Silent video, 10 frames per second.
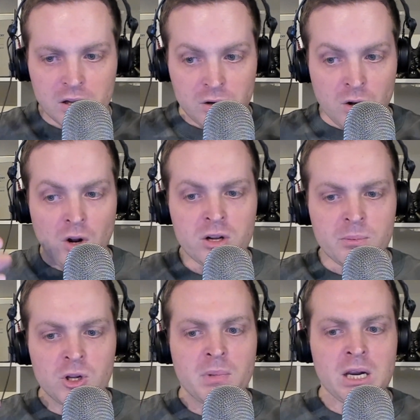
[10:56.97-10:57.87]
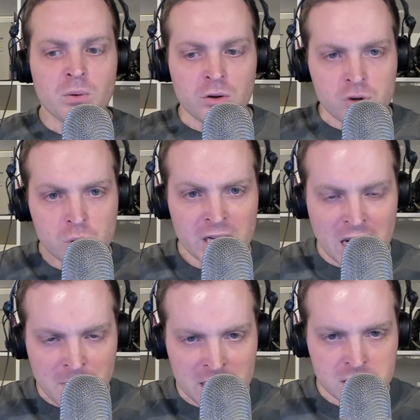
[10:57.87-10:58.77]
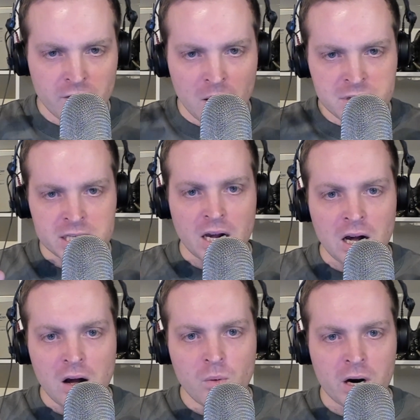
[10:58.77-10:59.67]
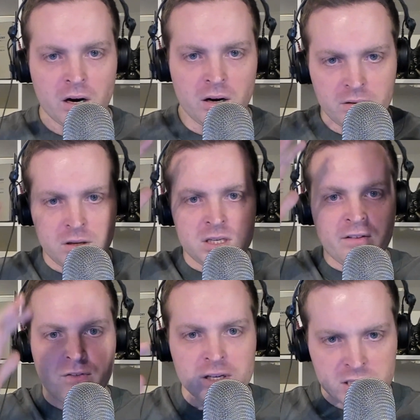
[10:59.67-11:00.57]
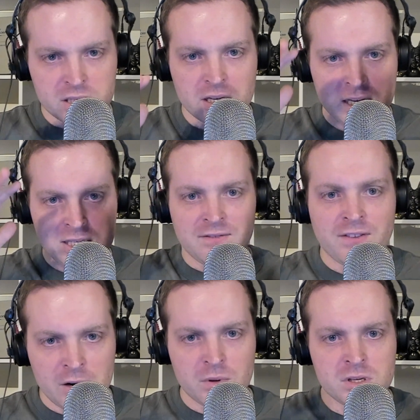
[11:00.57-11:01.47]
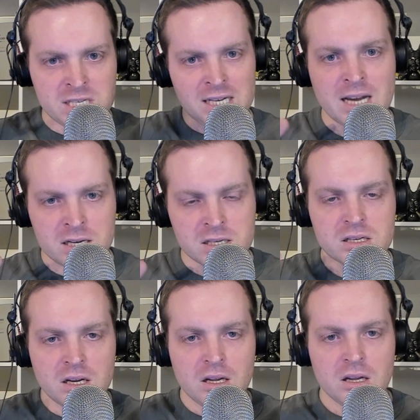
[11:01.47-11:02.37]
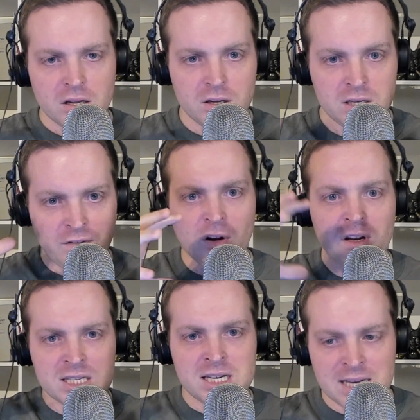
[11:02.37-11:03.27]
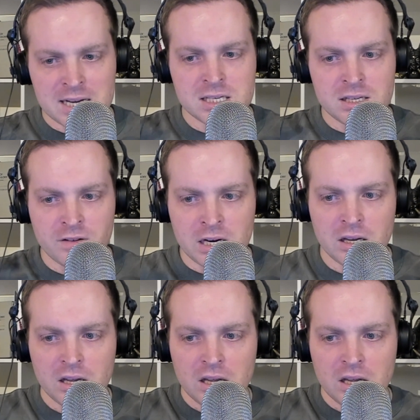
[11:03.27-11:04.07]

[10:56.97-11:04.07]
the non-terminal domain where the true dynamics of objects are, where difference is defined, where the diffeonic syntax is defined,